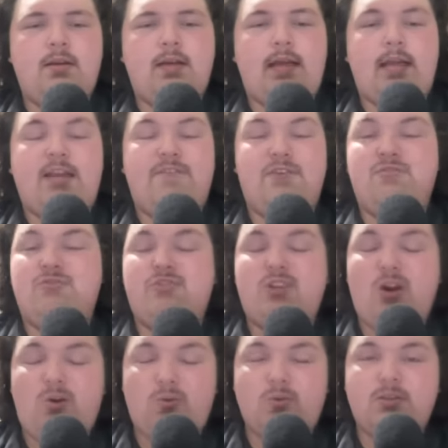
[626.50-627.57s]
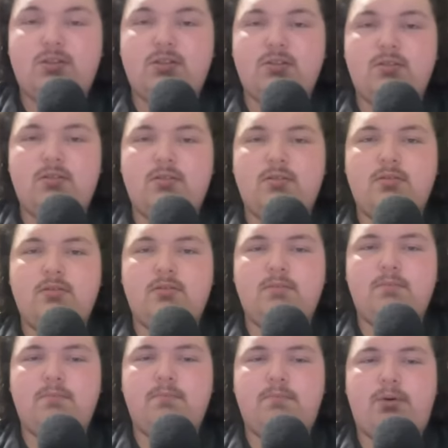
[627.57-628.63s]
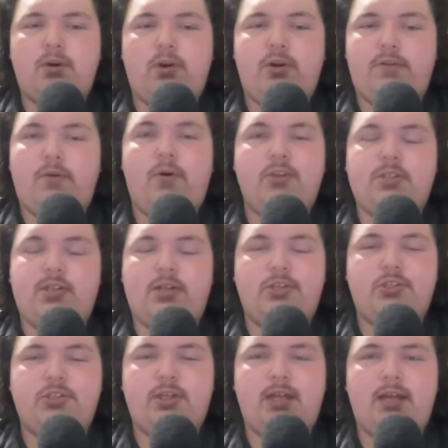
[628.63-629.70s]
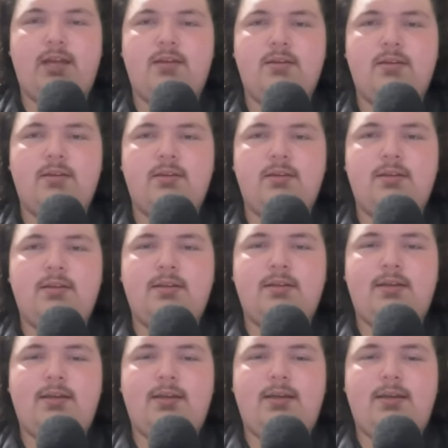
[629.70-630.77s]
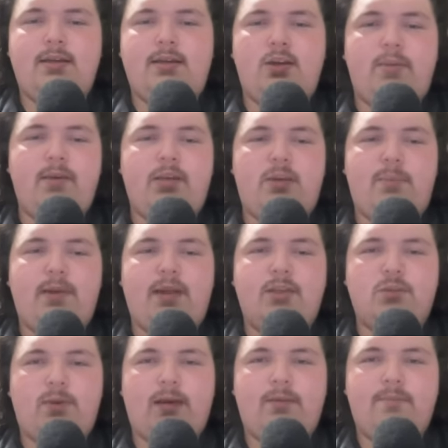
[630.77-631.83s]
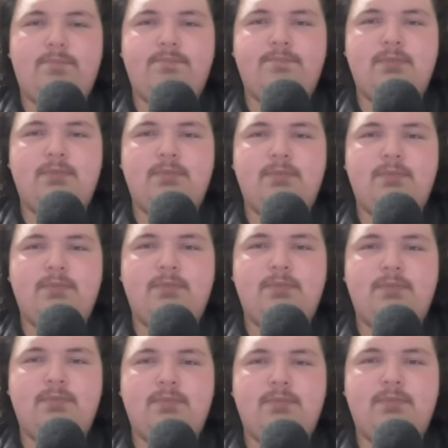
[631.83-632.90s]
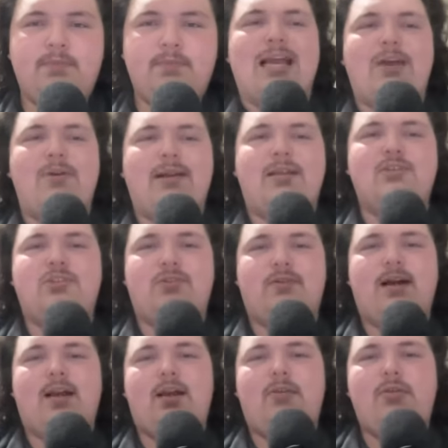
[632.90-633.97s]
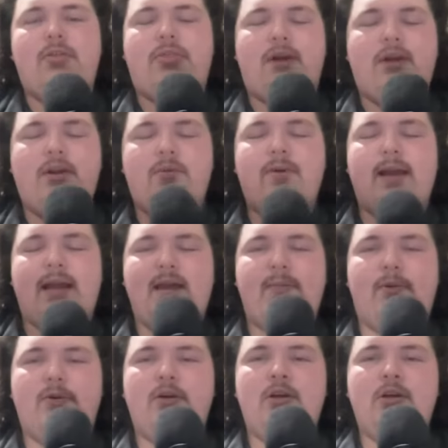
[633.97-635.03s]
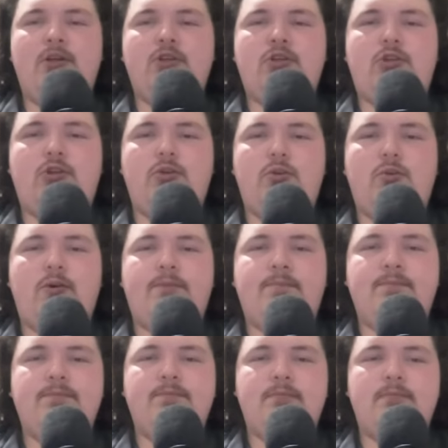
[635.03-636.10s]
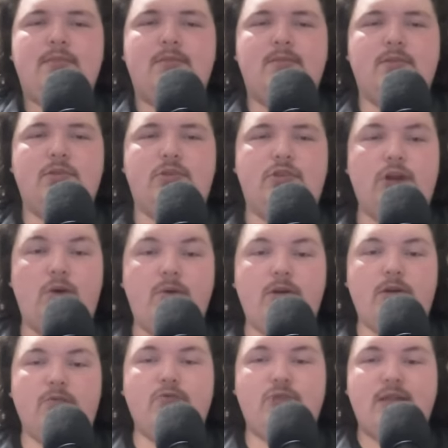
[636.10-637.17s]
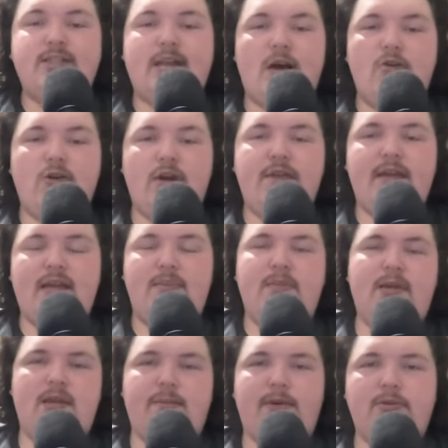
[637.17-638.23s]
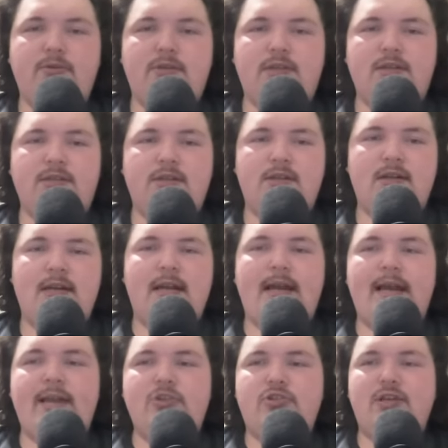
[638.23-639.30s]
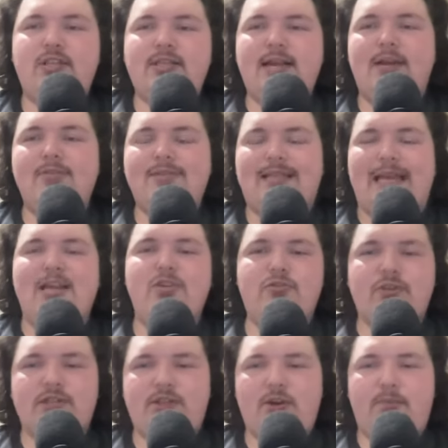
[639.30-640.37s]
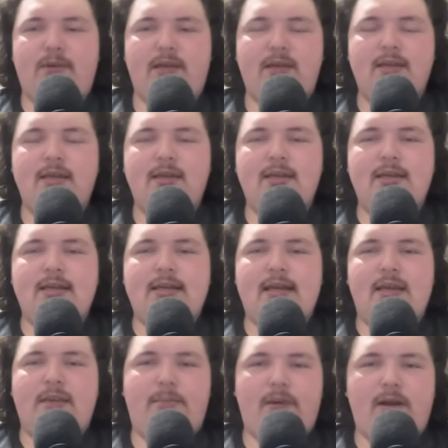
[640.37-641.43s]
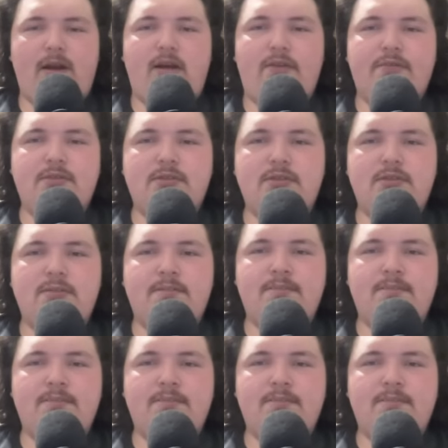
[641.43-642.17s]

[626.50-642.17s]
And if you don't put all your focus on SGA, he'll make you pay as well. So that's how, against Toronto, the Thunder were able to show you just how good they can be in the postseason and just how dangerous they'll be in the playoffs.